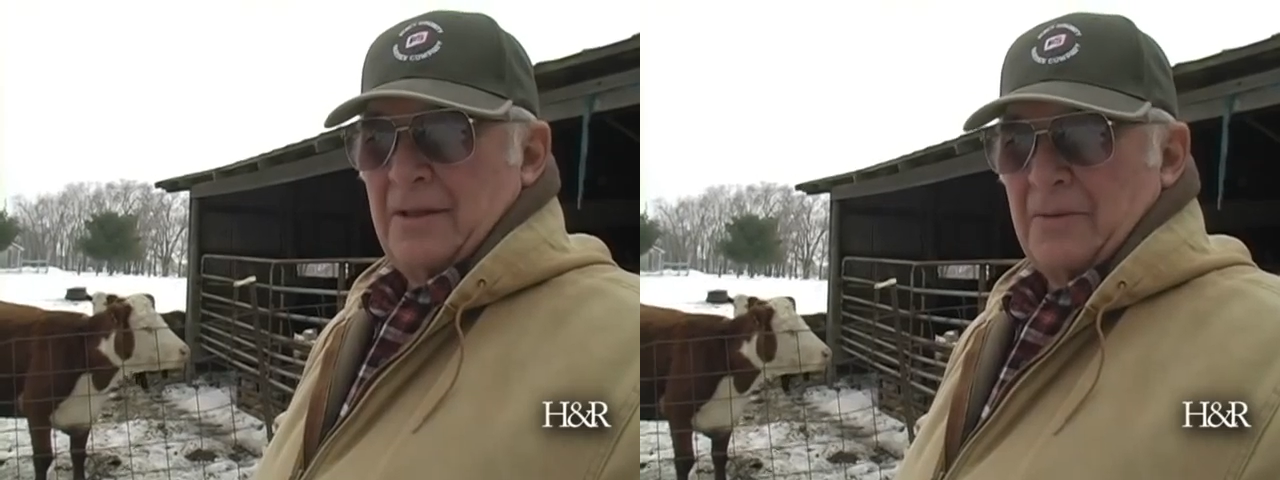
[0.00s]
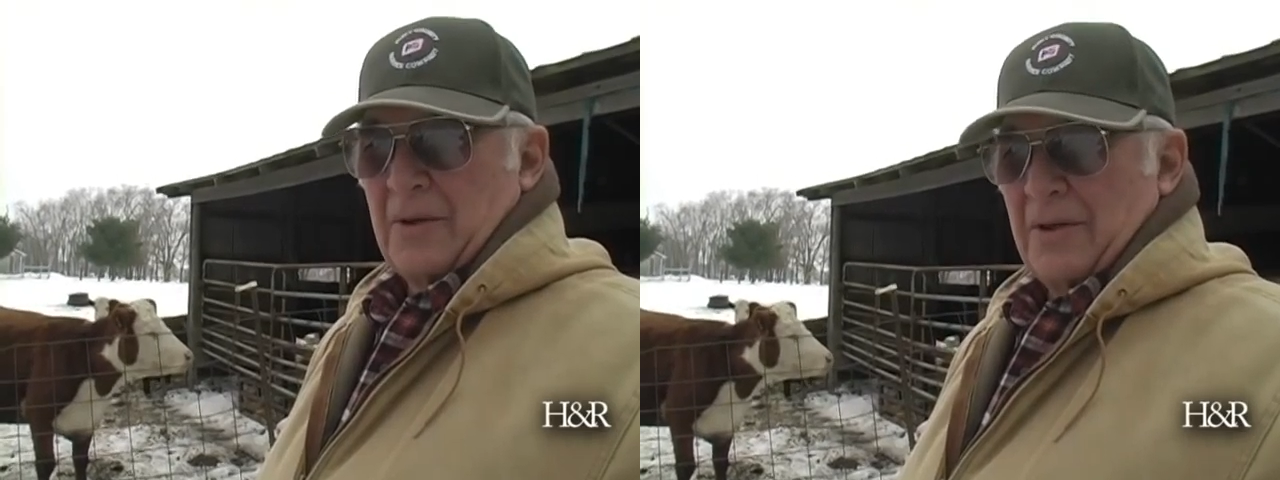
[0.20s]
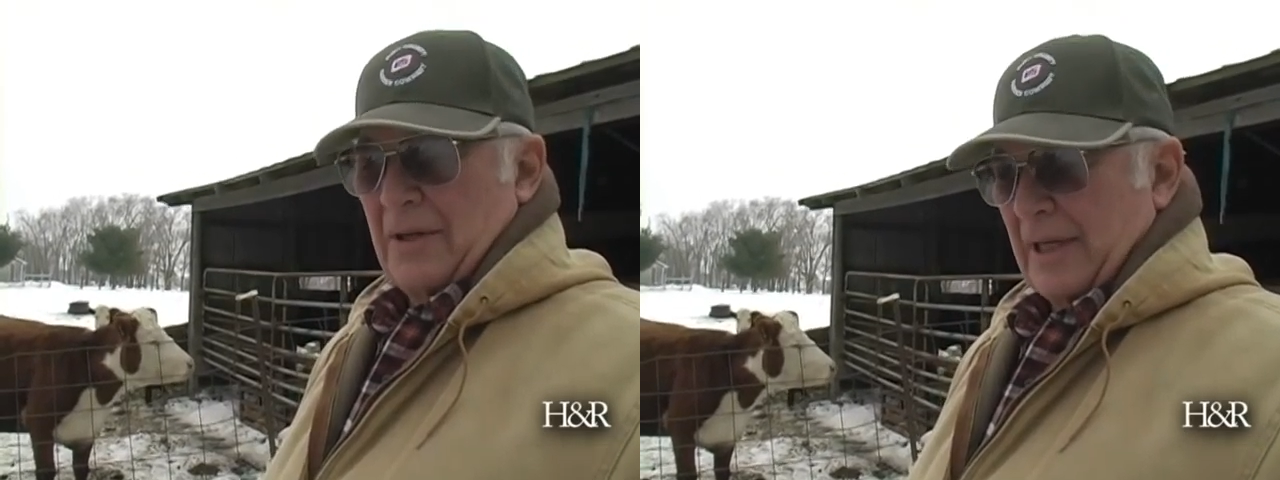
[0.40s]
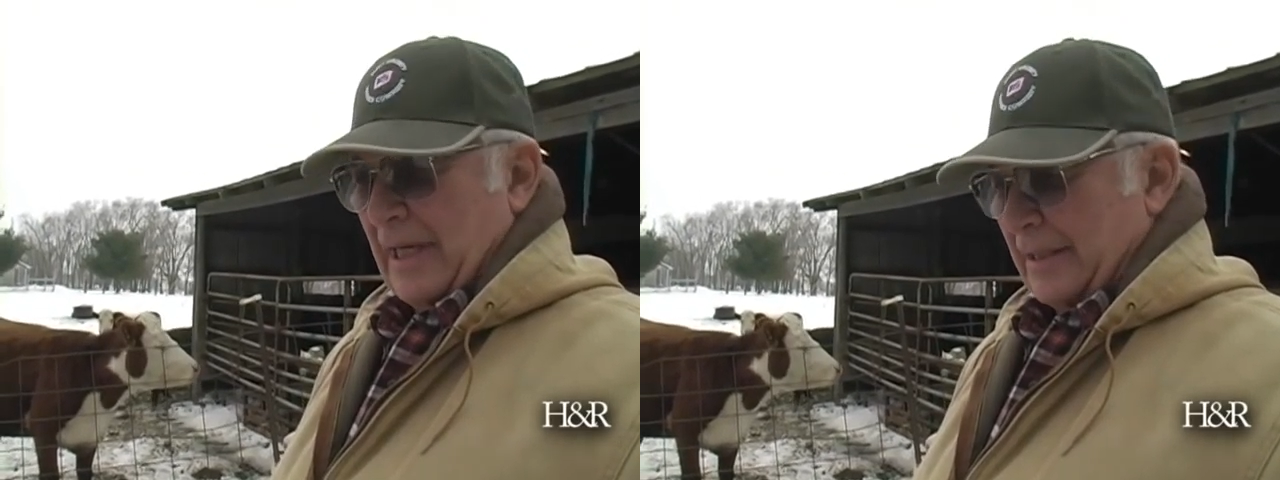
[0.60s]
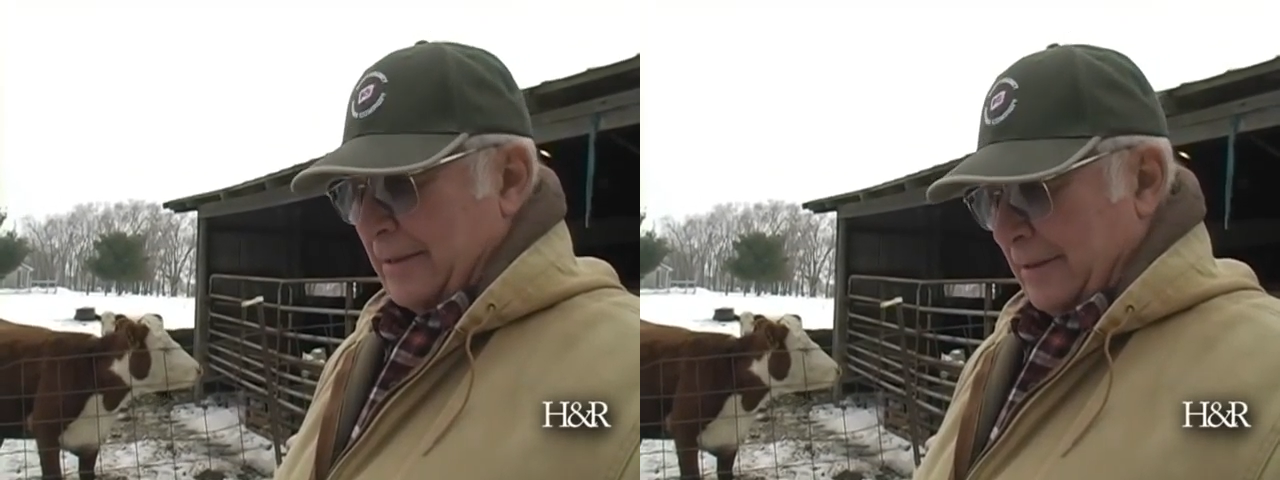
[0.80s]
we're going to
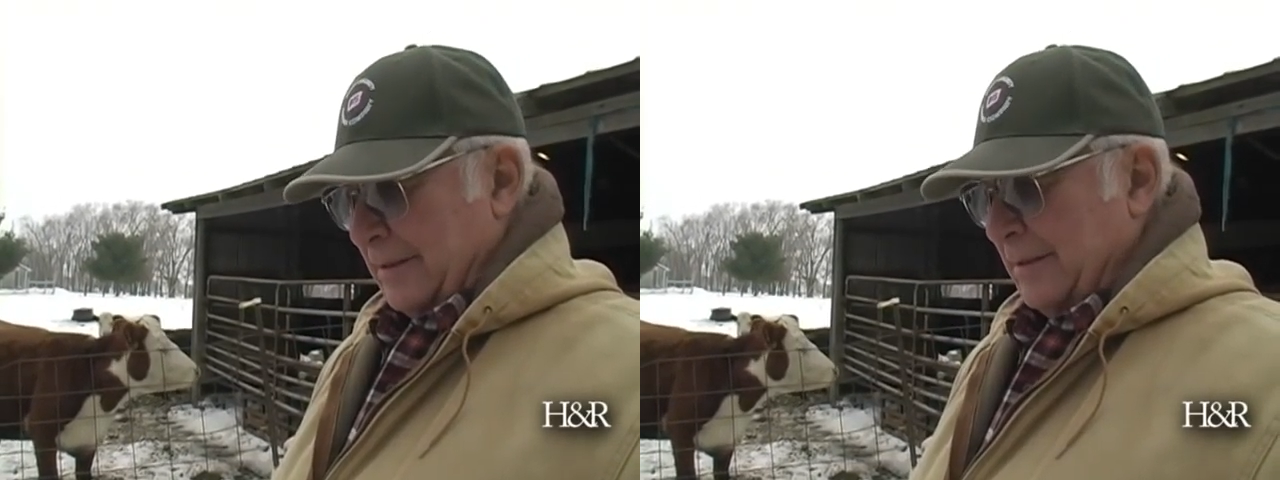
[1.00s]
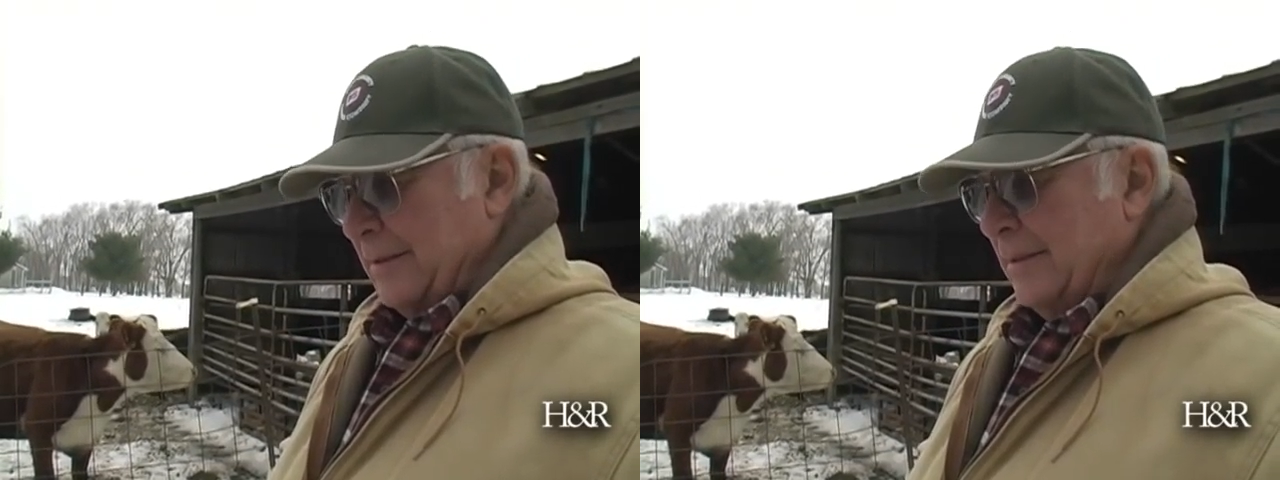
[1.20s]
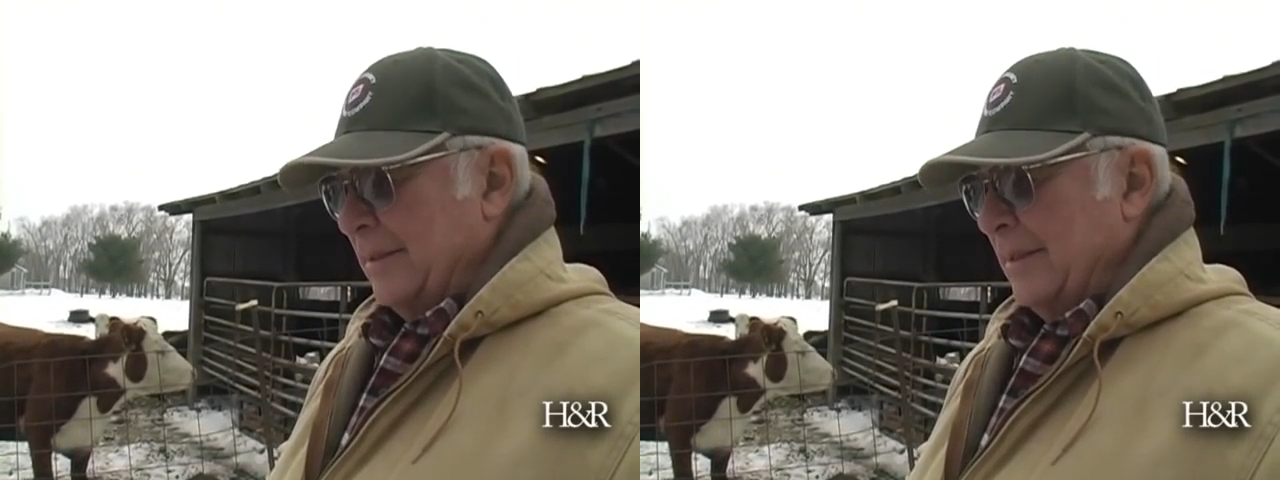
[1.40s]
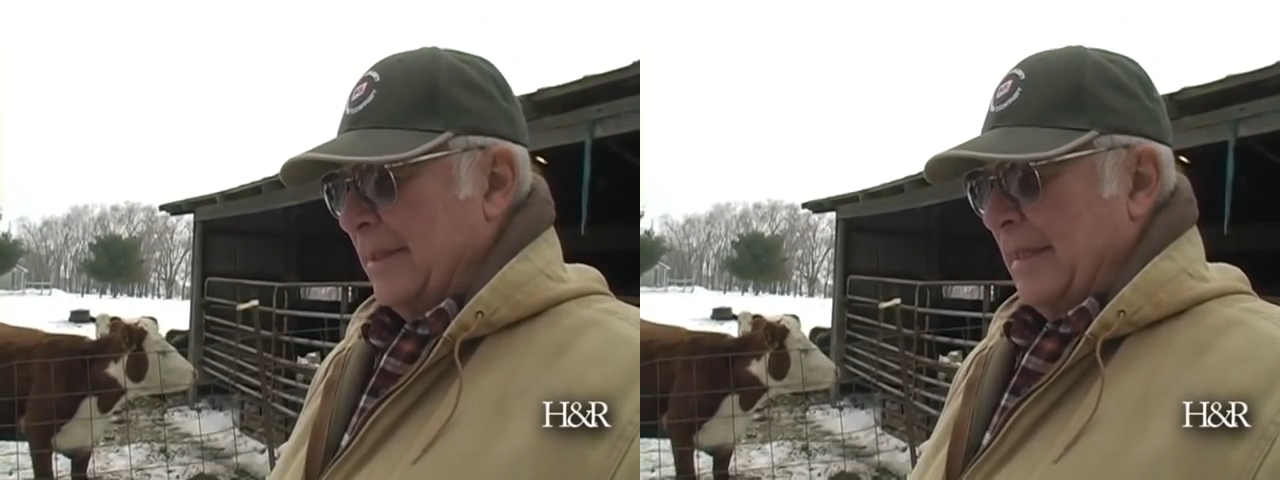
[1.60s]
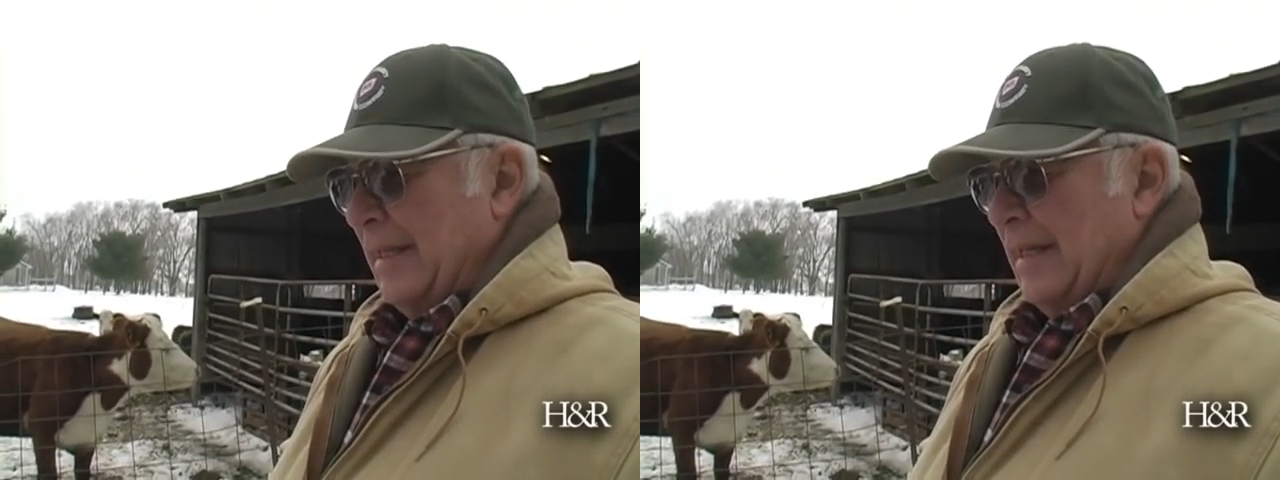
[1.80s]
get
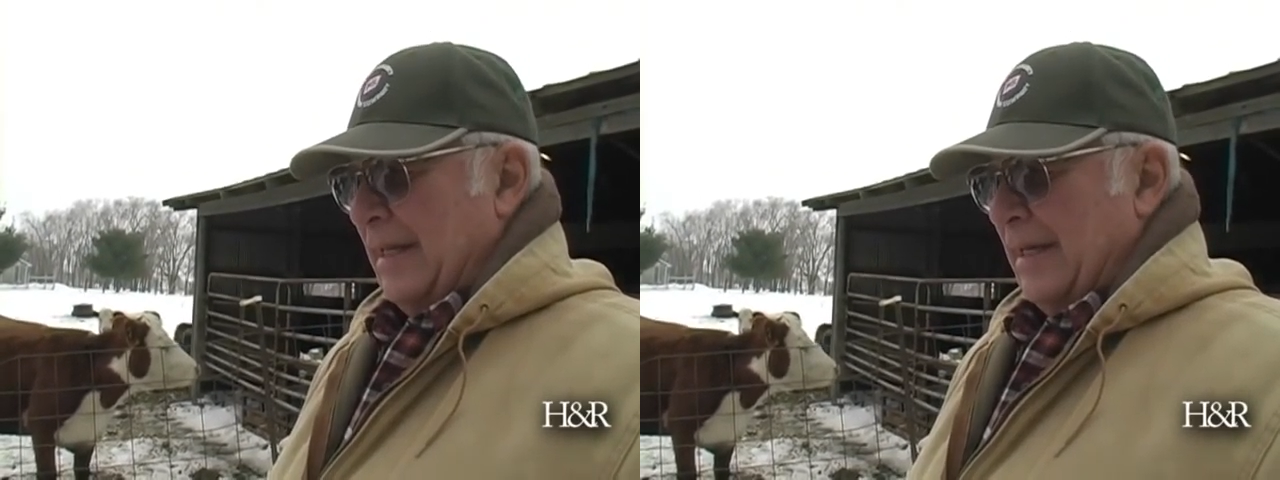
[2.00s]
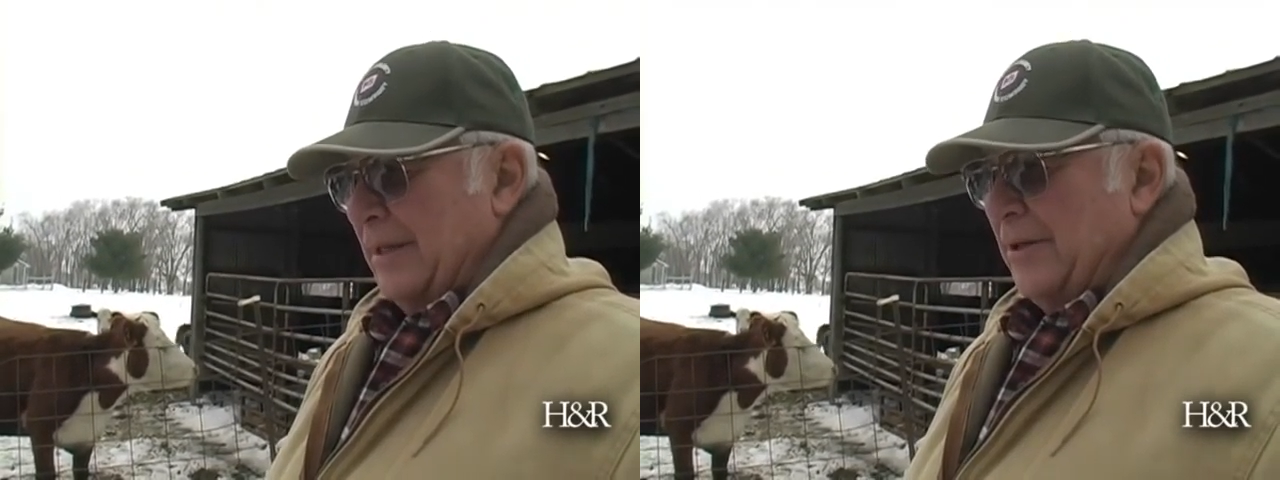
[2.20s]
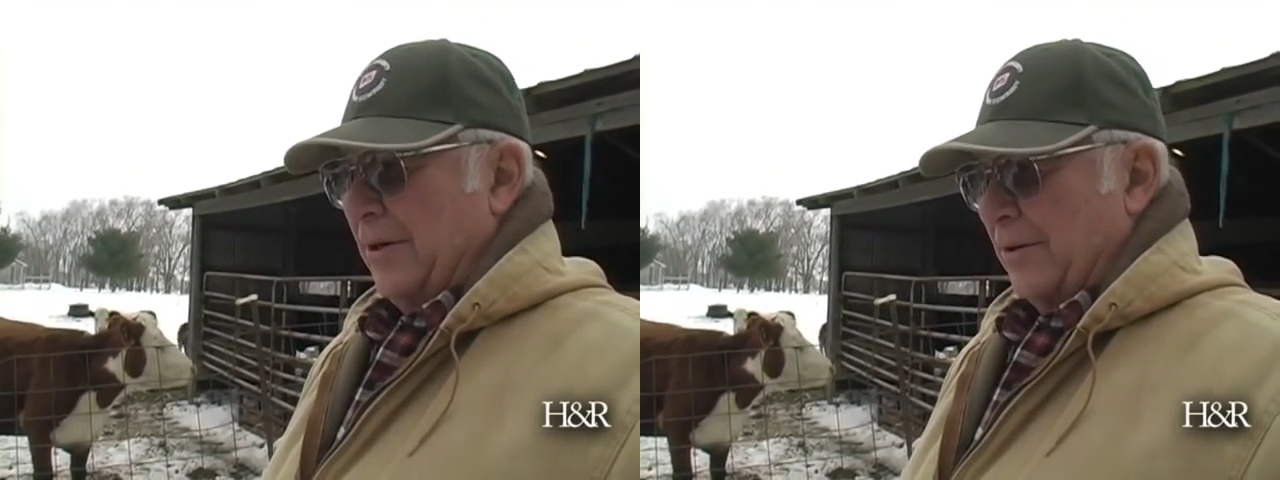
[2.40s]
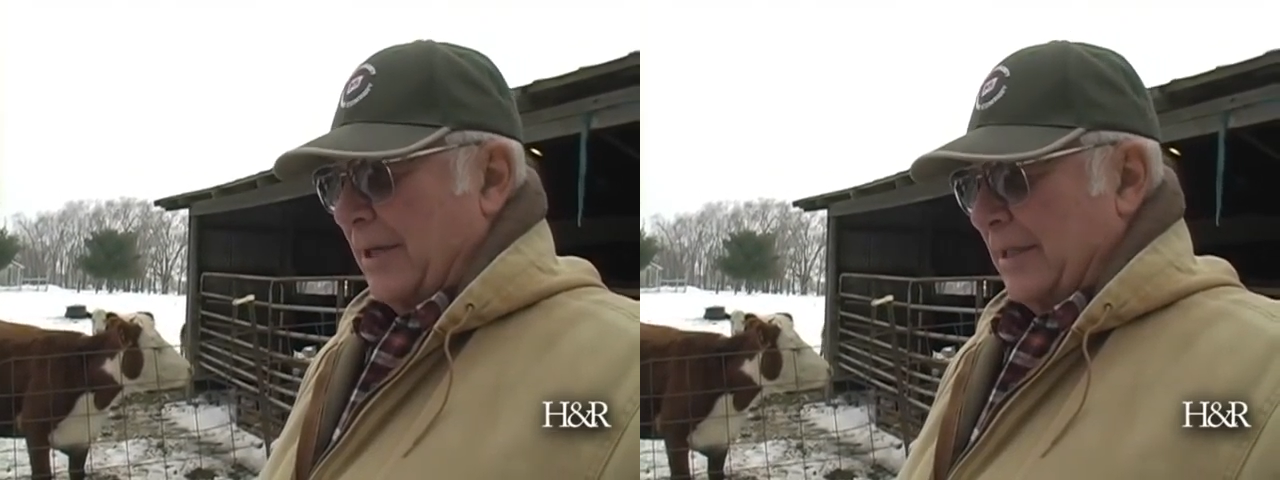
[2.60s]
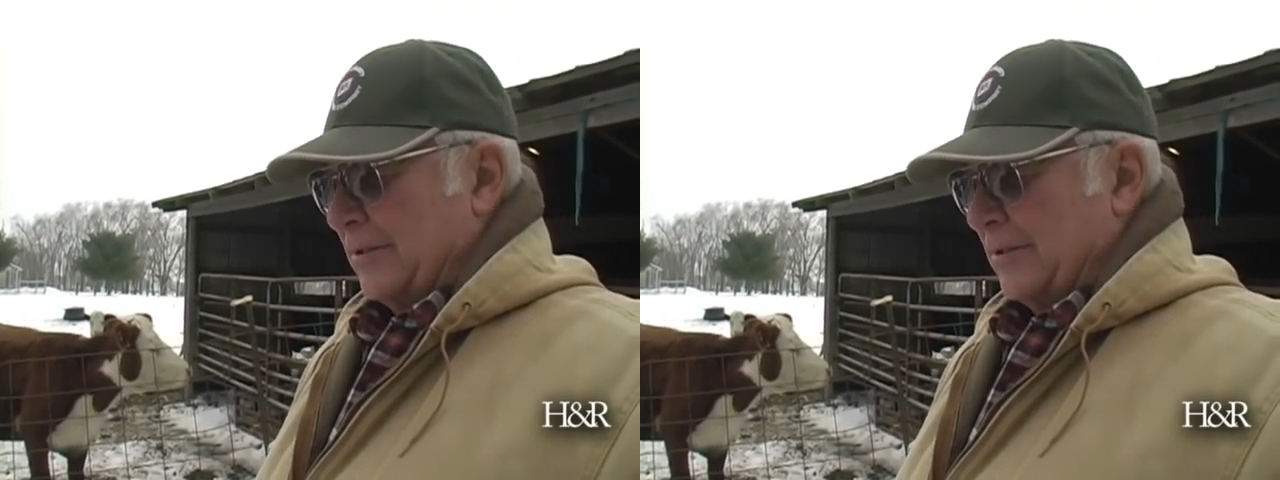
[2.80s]
a donkey.